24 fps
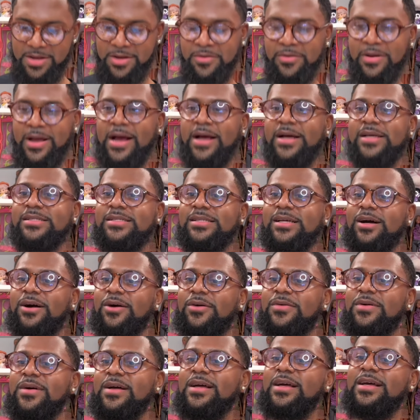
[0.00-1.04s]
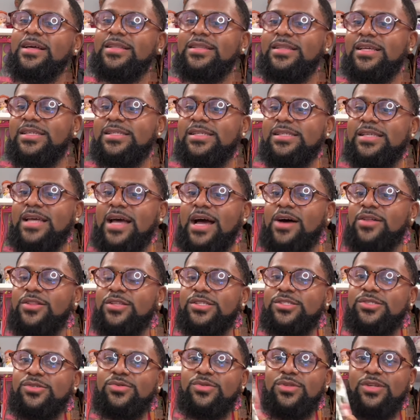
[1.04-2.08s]
okay, so this is how the
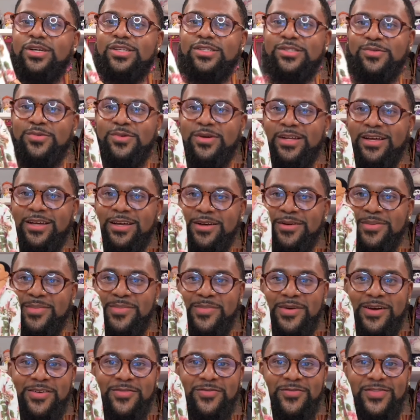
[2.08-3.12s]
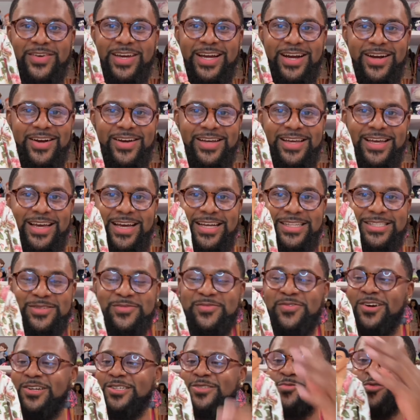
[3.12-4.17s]
suit looks on him. Very handsome.
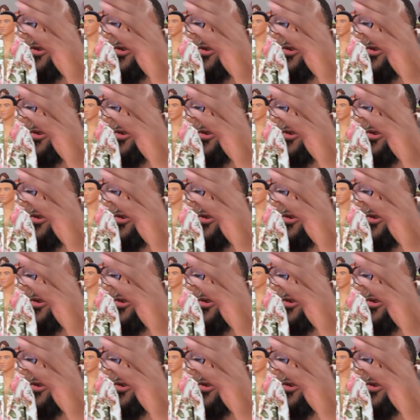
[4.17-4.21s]
First of